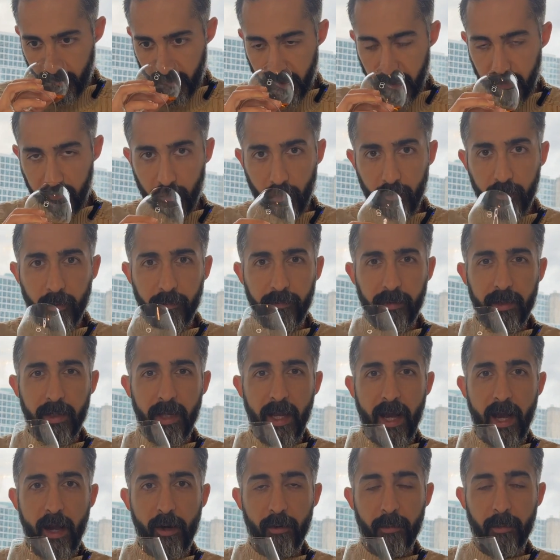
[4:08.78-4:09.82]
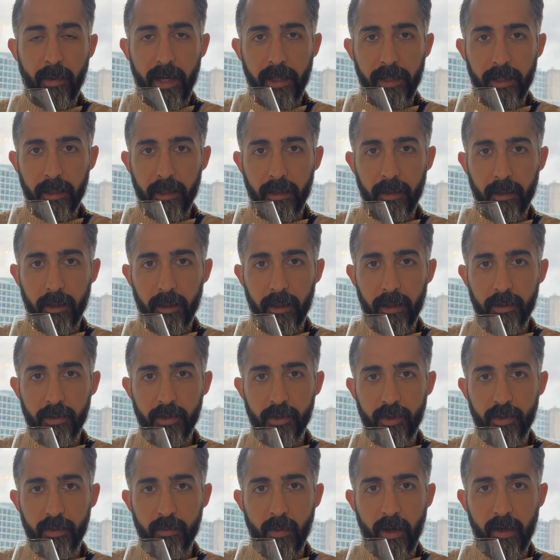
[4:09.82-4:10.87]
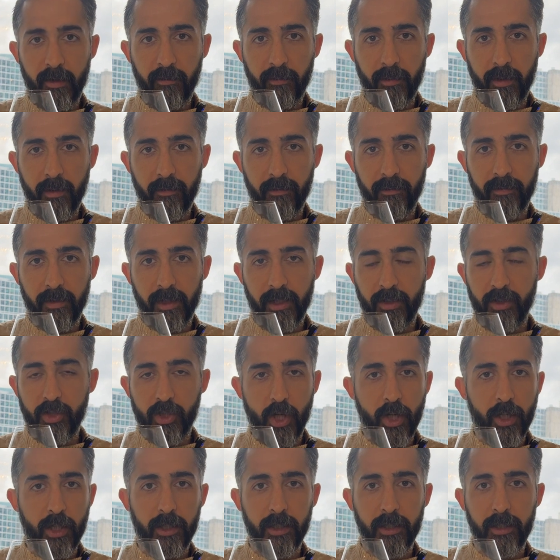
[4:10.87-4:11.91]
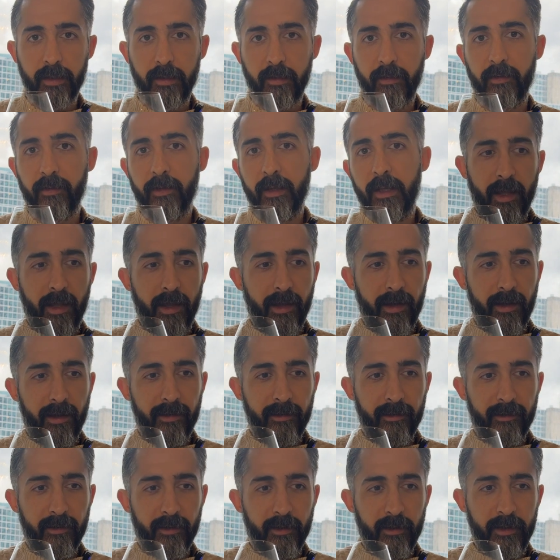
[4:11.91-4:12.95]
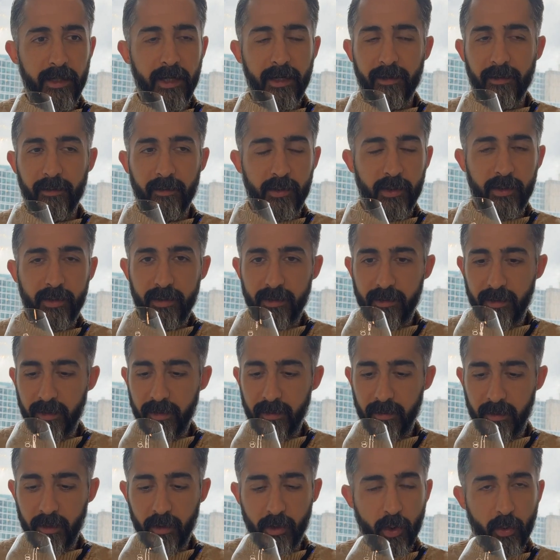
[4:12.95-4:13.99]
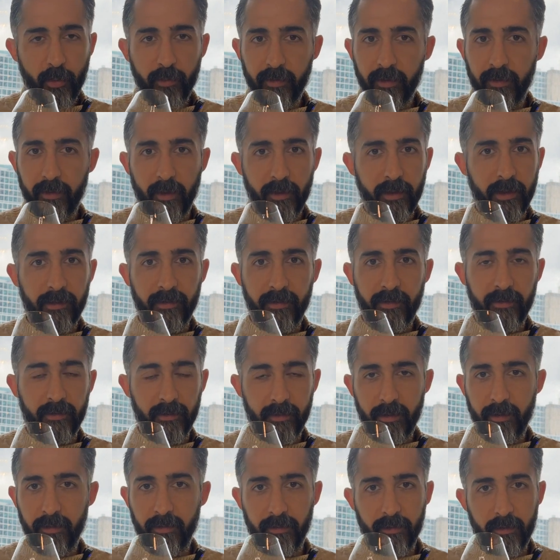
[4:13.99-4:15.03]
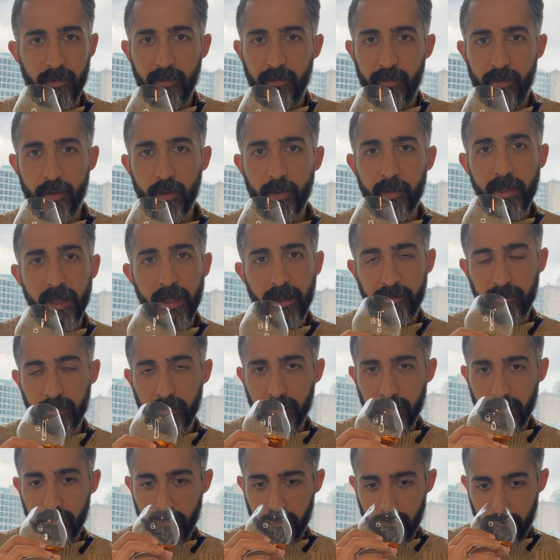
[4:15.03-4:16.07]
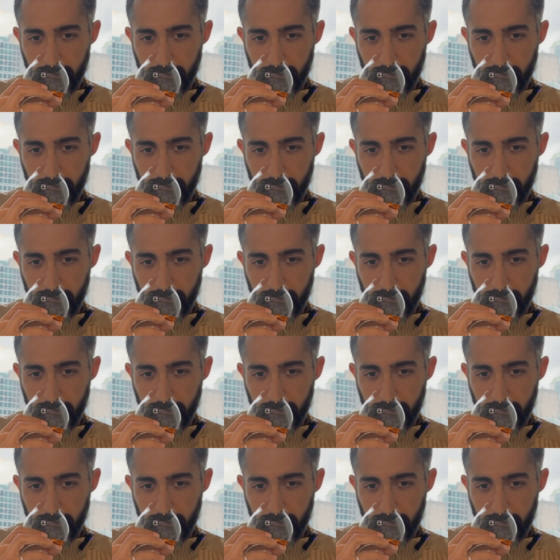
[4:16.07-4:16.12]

it's also very aromatic, and it just reminds me of like chocolate. And yeah, just the nose on this is truly excellent.